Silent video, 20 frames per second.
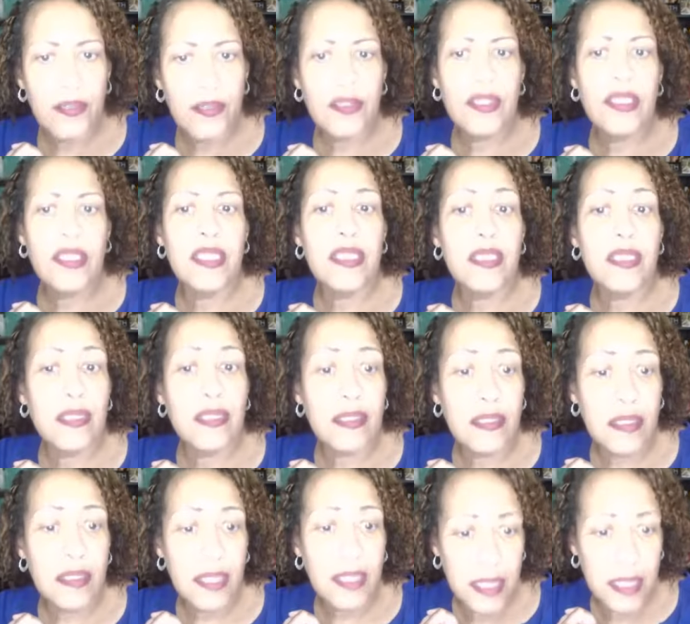
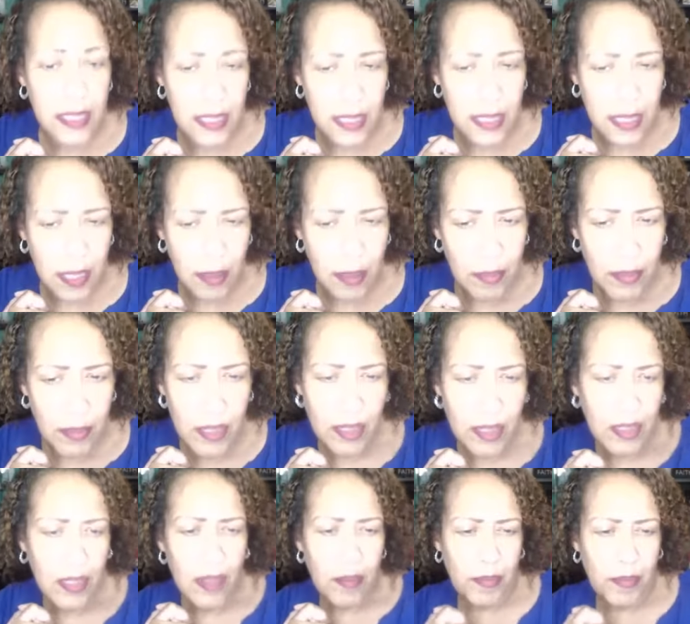system.
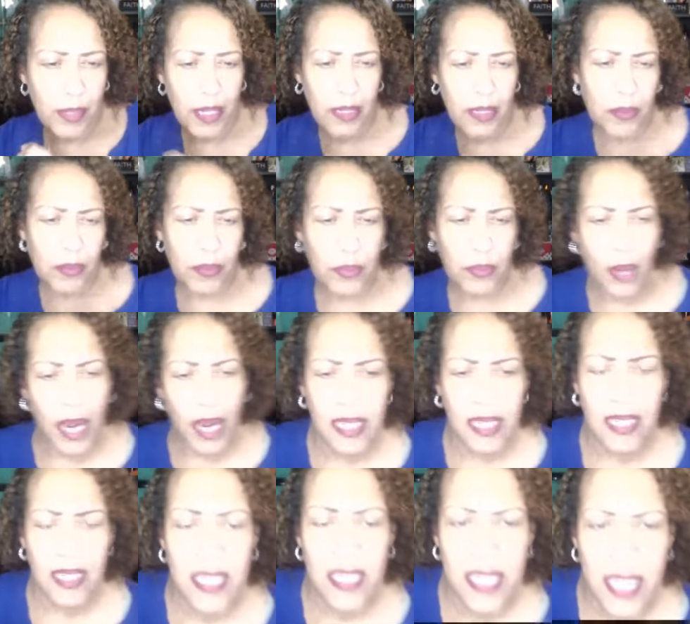But right
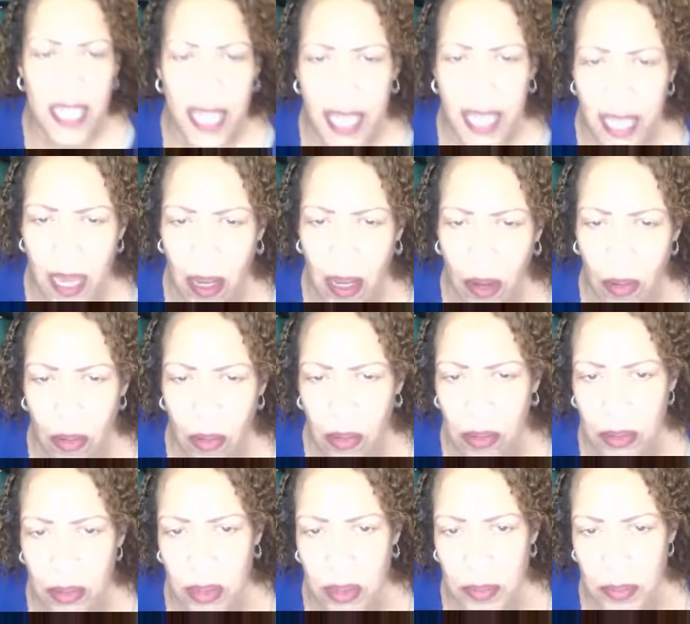now,
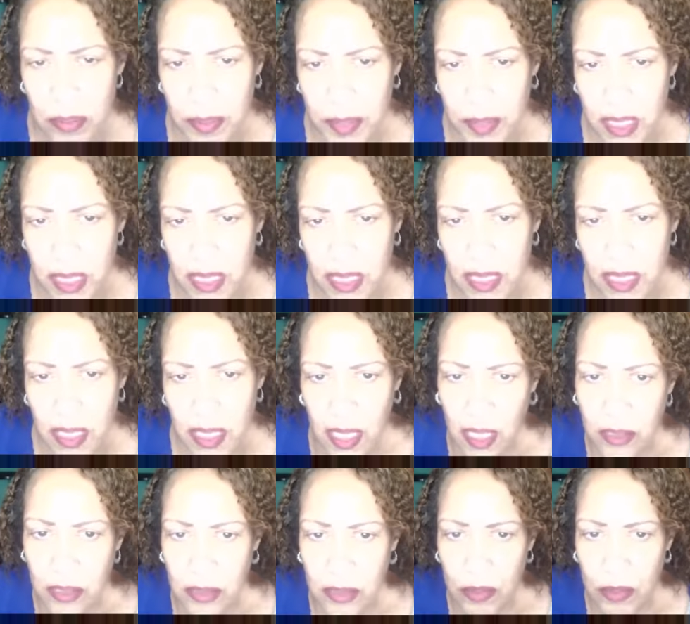let me tell
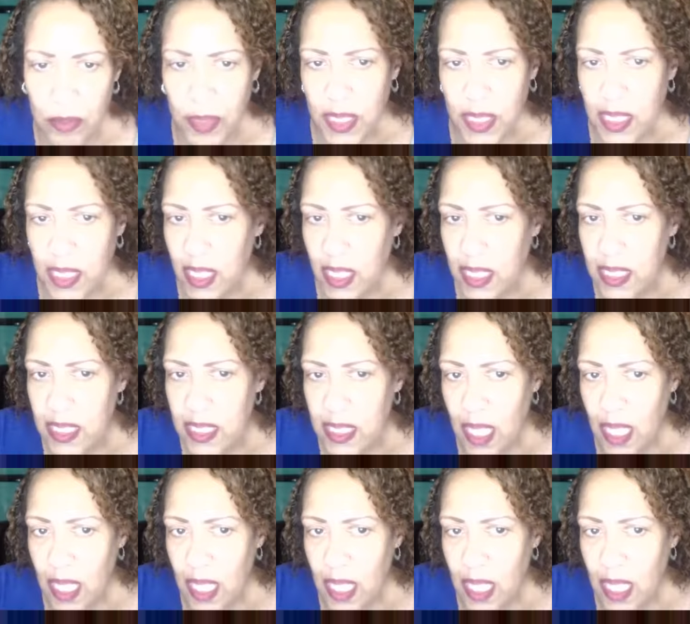you, because